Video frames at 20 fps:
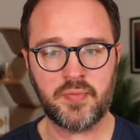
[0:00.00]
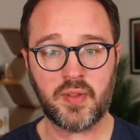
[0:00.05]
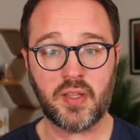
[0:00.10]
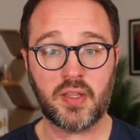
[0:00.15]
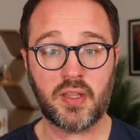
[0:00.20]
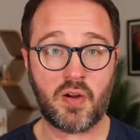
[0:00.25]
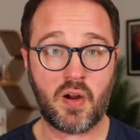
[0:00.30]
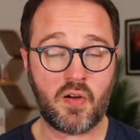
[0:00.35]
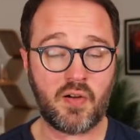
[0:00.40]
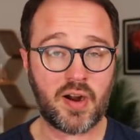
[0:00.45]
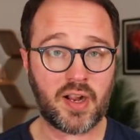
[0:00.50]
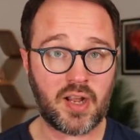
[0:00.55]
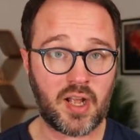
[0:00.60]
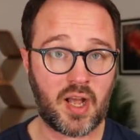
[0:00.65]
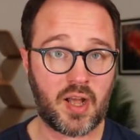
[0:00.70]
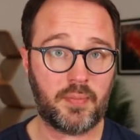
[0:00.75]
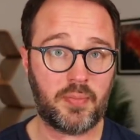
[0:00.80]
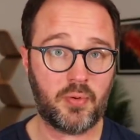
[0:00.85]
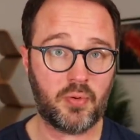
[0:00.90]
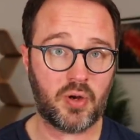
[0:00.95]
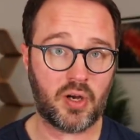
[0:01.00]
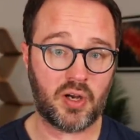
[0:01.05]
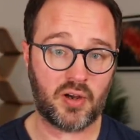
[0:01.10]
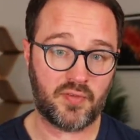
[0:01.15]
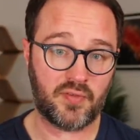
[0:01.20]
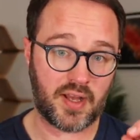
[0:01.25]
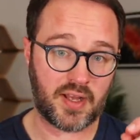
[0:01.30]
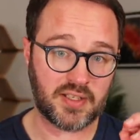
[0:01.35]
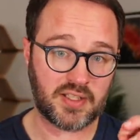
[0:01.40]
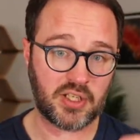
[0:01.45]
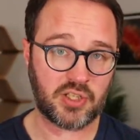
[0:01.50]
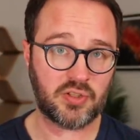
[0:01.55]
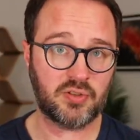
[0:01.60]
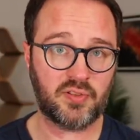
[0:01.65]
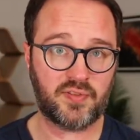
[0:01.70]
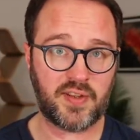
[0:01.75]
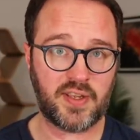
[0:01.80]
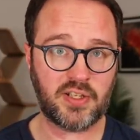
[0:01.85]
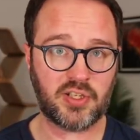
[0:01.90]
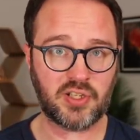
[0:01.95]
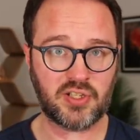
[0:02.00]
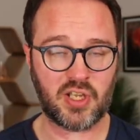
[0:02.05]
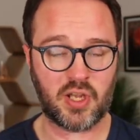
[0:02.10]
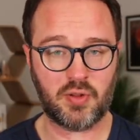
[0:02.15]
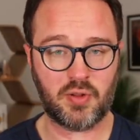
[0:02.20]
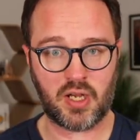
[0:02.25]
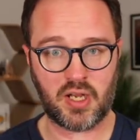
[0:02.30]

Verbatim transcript: There are a couple of additional features though that